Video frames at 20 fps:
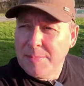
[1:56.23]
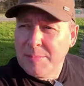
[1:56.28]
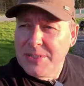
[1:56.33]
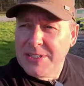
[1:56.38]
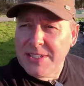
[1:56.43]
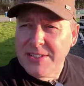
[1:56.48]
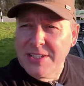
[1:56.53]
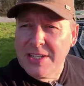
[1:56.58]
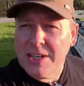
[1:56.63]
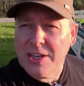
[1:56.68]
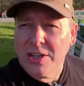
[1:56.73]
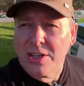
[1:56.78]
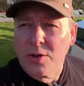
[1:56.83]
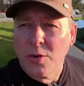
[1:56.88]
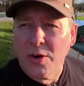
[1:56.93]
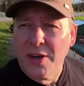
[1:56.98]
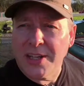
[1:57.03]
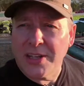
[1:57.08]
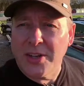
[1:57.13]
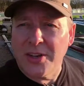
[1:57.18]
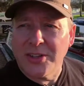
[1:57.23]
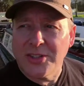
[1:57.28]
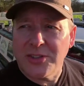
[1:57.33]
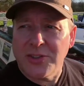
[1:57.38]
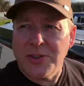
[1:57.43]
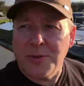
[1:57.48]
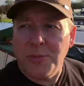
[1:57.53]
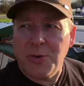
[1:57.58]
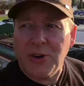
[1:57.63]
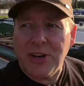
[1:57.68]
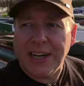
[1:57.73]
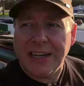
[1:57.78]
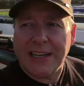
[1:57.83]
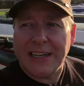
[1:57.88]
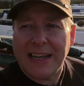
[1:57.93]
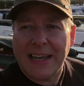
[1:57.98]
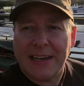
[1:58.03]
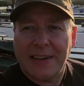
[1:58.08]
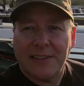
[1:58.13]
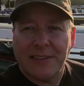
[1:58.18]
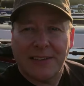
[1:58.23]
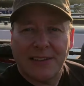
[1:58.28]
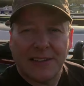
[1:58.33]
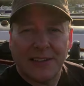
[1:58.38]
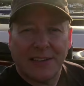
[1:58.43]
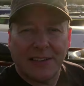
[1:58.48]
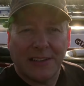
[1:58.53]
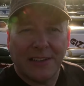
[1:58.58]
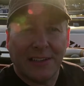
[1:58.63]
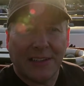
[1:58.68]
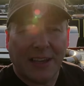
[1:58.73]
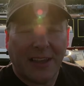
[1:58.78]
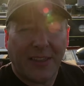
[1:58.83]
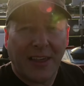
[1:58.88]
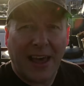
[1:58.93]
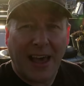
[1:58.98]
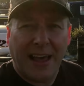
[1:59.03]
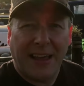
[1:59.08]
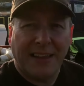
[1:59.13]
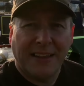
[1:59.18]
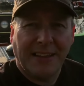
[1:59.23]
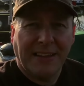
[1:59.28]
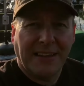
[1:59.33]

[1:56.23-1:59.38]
Doesn't it look quite nice on the marina now? Look at that.